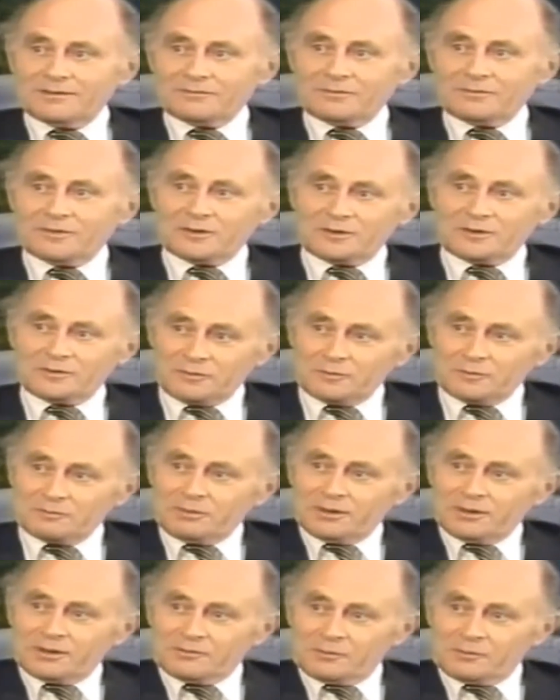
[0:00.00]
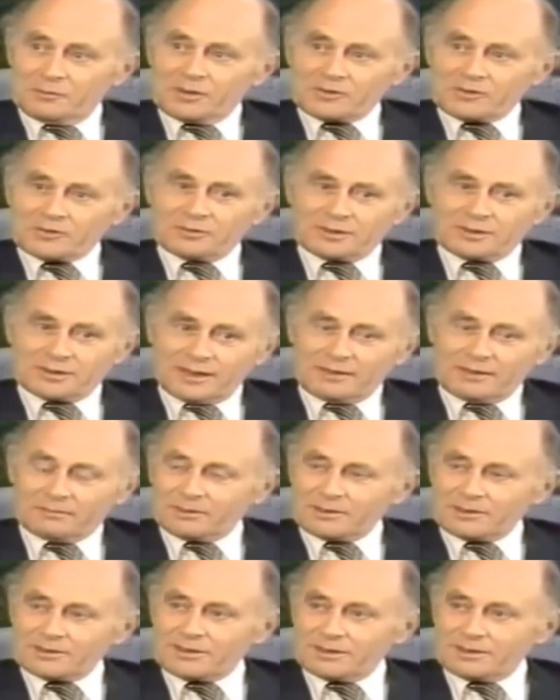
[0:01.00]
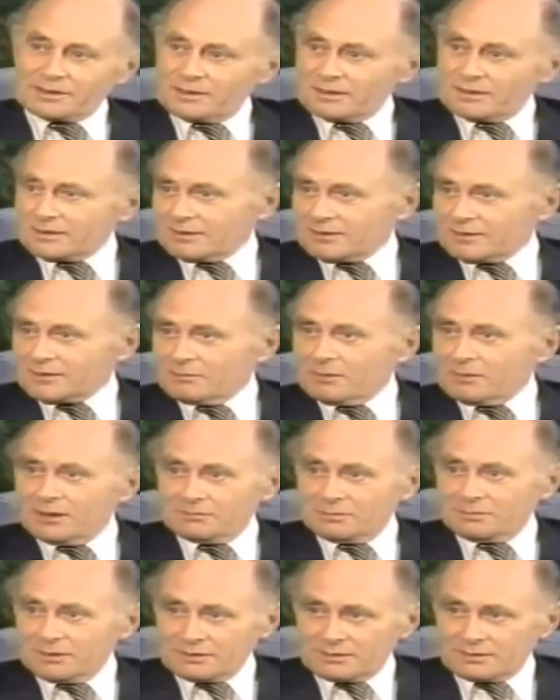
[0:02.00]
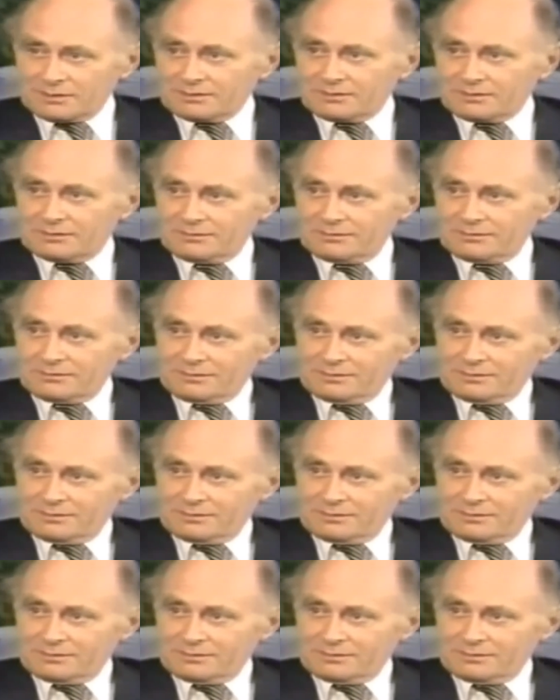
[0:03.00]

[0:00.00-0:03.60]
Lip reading: From the viewpoint of a Wall Street capitalist, I guess it's smart business.